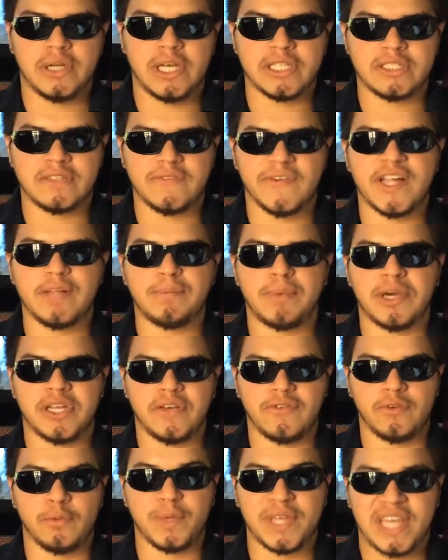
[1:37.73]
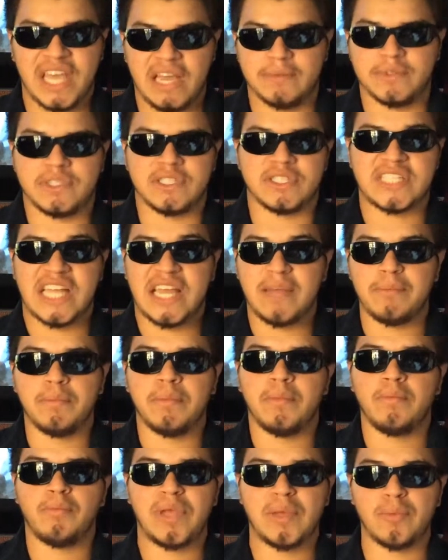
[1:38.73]
it's developed by WB Games, the same
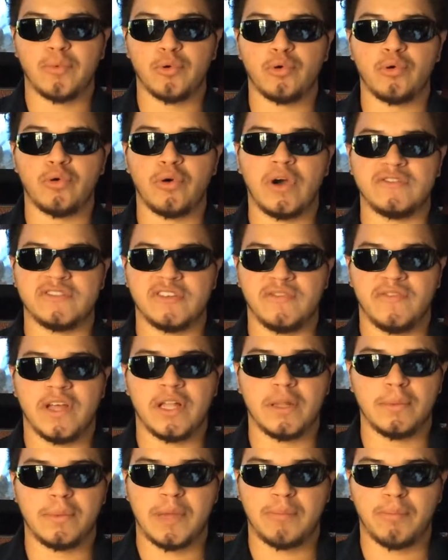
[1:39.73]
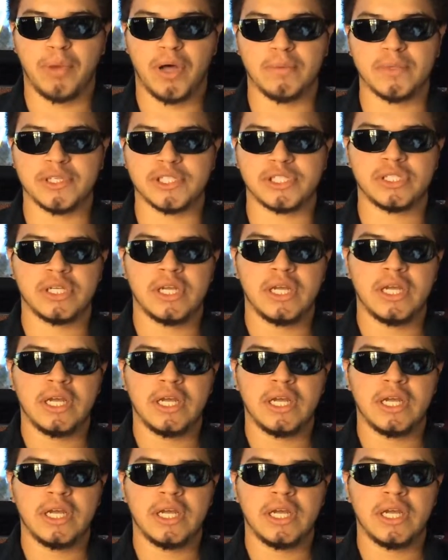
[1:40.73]
people who have developed and published